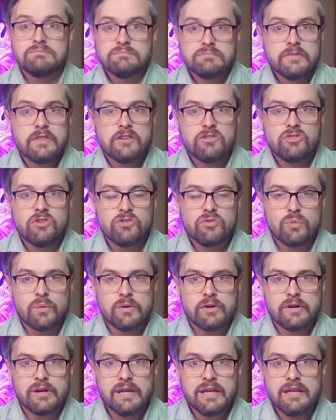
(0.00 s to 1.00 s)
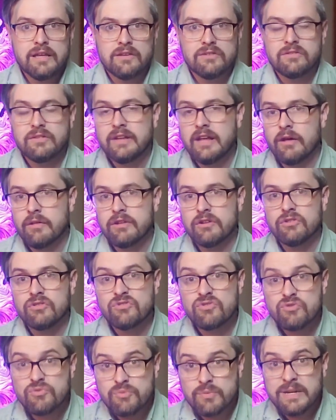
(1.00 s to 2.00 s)
this disorder is. Now,
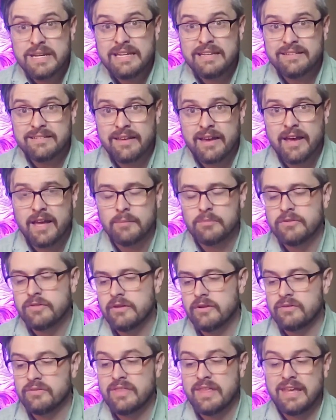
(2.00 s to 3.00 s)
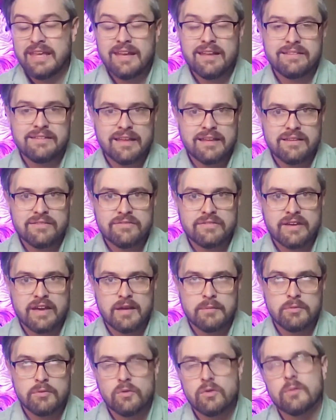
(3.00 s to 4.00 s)
there's three types. There's the inattentive
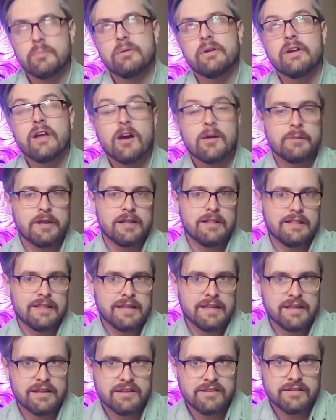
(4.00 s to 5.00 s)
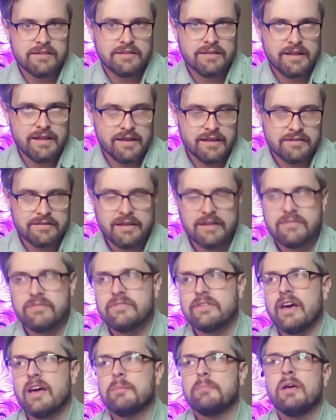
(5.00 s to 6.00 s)
type, or predominantly inattentive
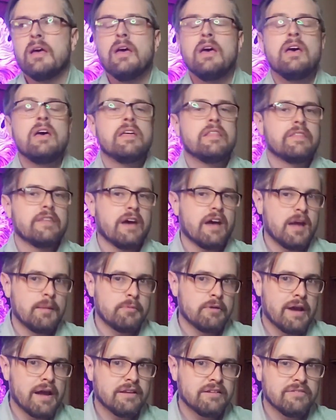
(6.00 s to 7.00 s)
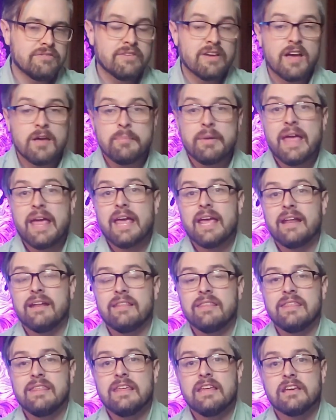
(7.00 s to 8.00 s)
type, the hyperactive type, and
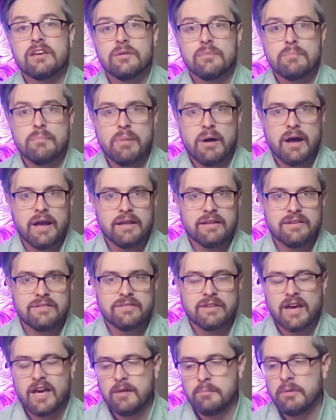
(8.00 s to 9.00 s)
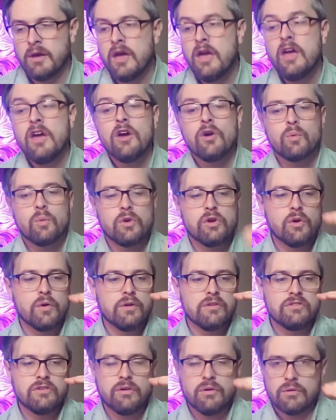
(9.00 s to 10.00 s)
the combined type. We're
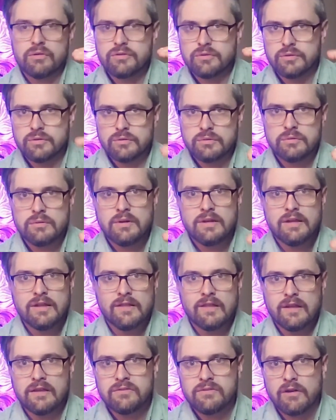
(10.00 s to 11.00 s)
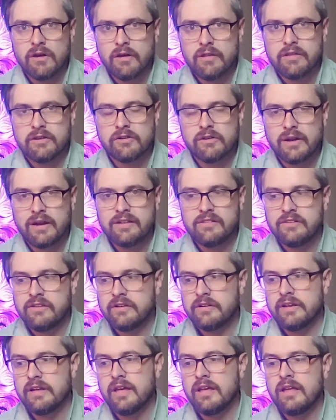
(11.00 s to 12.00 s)
going to go through and list all the
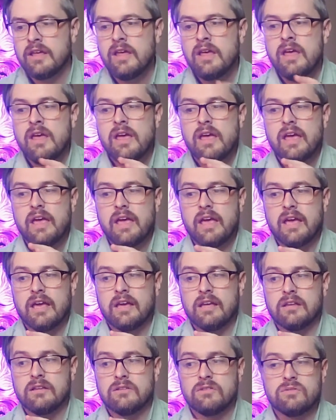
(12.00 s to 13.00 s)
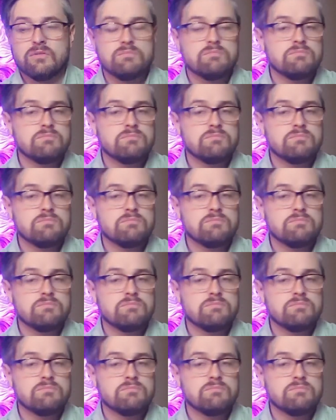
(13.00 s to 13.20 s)
criteria and